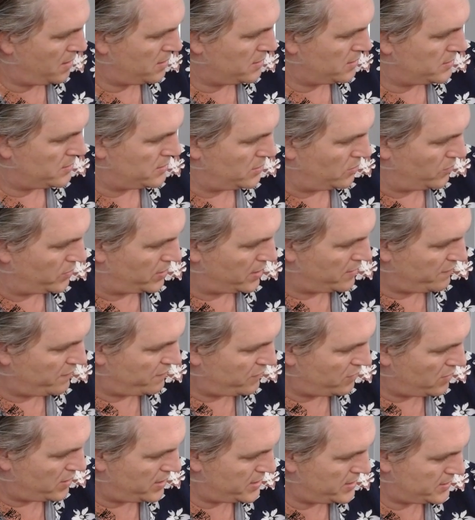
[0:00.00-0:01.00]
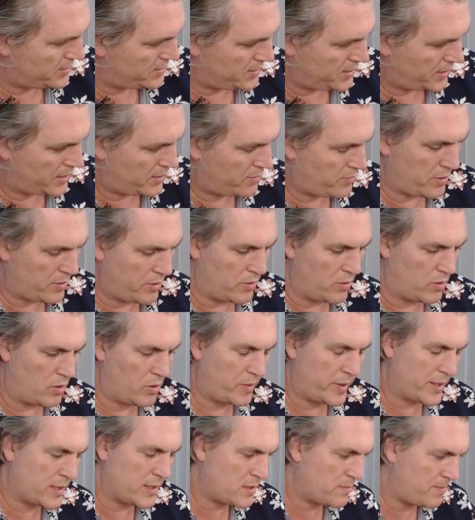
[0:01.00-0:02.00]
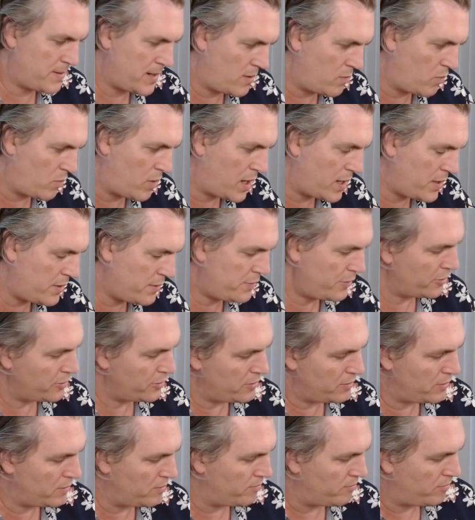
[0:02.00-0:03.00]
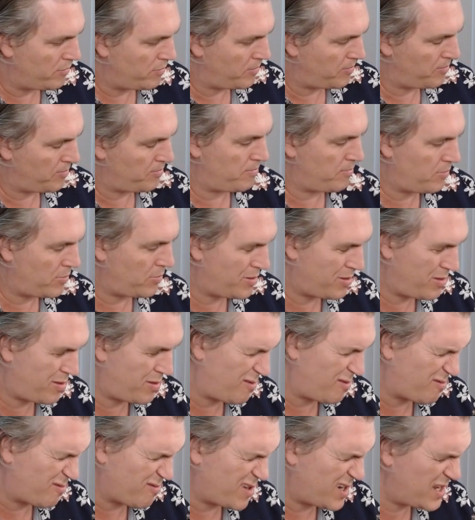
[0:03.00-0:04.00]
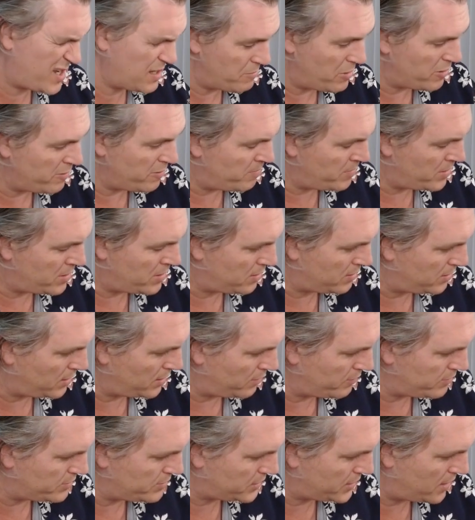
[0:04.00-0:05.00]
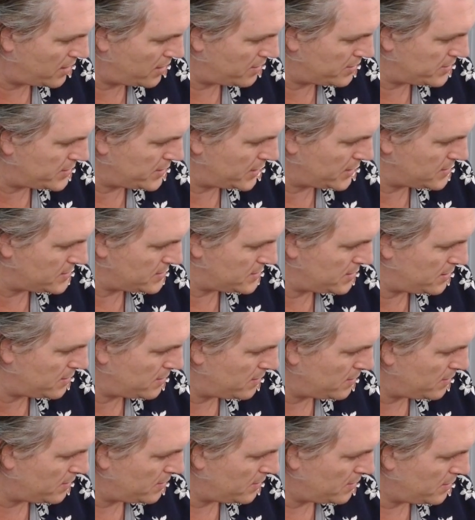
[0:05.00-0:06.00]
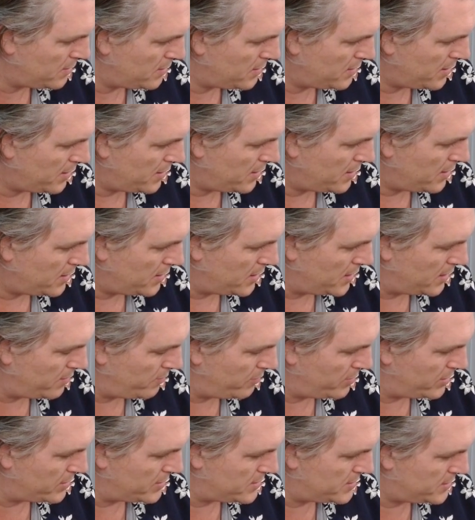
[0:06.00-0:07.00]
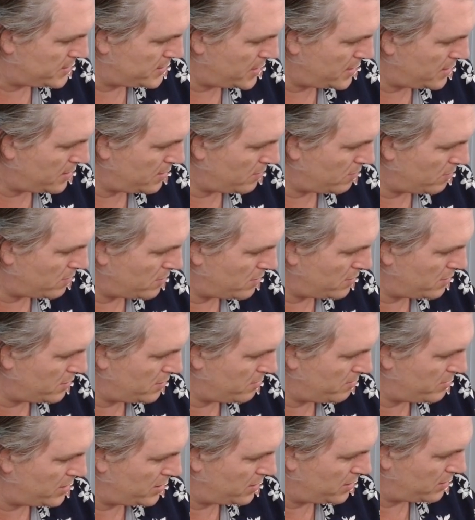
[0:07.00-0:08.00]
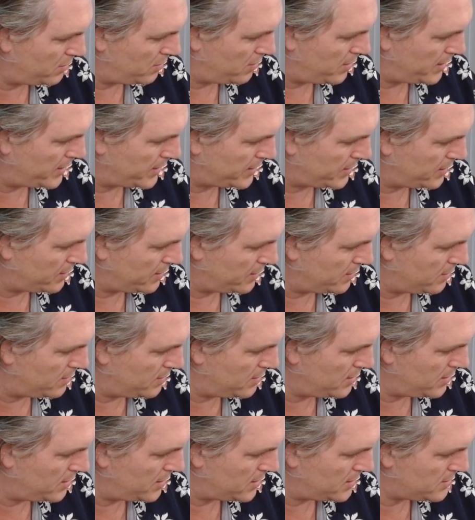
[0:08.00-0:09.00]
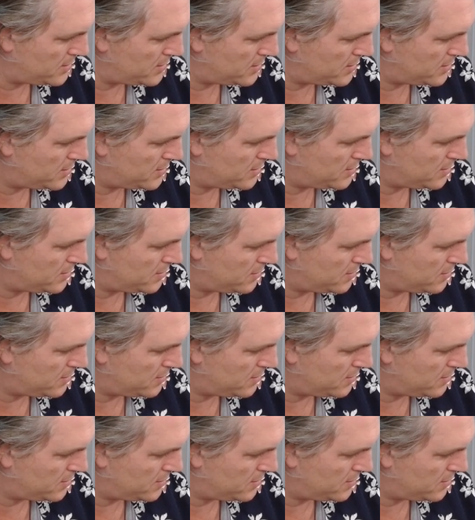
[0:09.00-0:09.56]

So we're going to find a secret door. We're going to spend 1, 2, 3 movement, I think, which guarantees it. And we're going to set the room like this.